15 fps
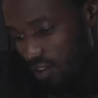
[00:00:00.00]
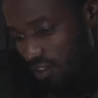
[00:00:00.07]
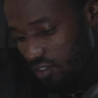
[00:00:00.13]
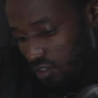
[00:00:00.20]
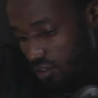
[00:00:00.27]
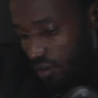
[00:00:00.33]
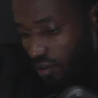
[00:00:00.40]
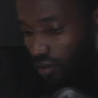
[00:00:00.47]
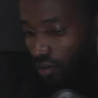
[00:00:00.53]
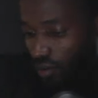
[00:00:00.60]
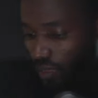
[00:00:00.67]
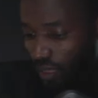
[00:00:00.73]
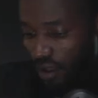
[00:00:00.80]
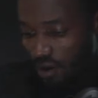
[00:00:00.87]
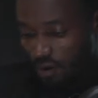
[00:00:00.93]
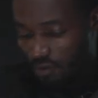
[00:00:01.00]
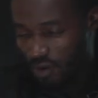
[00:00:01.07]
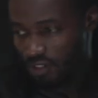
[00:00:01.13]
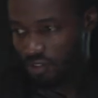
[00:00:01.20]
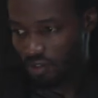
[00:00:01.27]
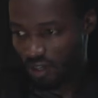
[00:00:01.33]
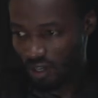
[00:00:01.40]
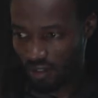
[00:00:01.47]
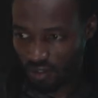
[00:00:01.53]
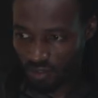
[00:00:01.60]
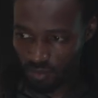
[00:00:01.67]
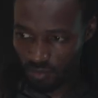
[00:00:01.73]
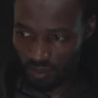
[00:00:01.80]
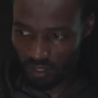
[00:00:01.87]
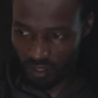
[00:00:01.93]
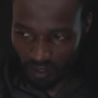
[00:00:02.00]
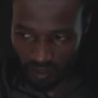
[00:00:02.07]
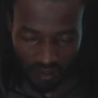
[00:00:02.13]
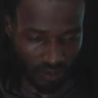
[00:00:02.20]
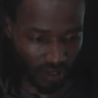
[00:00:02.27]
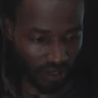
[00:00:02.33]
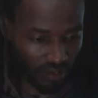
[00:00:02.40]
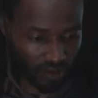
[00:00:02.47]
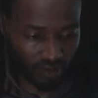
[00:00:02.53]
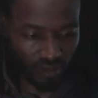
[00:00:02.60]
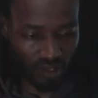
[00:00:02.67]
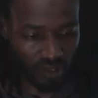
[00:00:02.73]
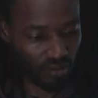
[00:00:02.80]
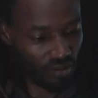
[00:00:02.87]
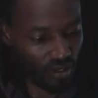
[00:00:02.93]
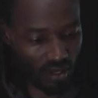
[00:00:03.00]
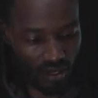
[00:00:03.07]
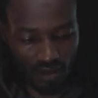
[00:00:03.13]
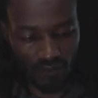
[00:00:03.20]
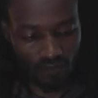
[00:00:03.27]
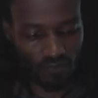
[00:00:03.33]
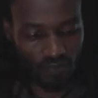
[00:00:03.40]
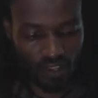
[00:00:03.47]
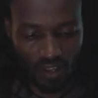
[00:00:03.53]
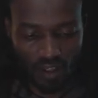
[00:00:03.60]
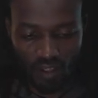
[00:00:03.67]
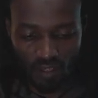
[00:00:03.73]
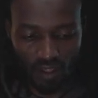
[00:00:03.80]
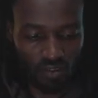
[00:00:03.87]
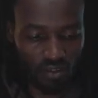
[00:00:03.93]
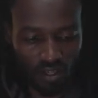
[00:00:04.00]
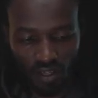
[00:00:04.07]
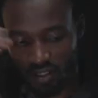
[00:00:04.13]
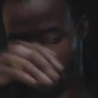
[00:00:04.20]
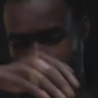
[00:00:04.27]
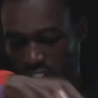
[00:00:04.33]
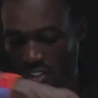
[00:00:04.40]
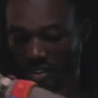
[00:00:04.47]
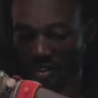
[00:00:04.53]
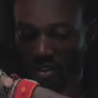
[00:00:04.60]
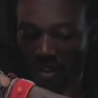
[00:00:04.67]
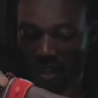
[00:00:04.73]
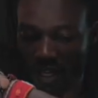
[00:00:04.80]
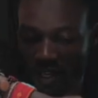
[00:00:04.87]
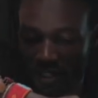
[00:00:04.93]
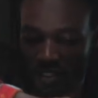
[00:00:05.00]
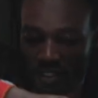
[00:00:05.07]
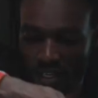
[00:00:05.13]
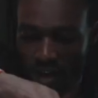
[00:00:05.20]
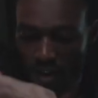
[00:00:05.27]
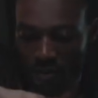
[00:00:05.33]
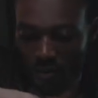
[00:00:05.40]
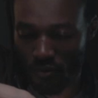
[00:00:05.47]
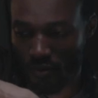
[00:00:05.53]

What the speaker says: So once you get this one in, then you can adjust your light how you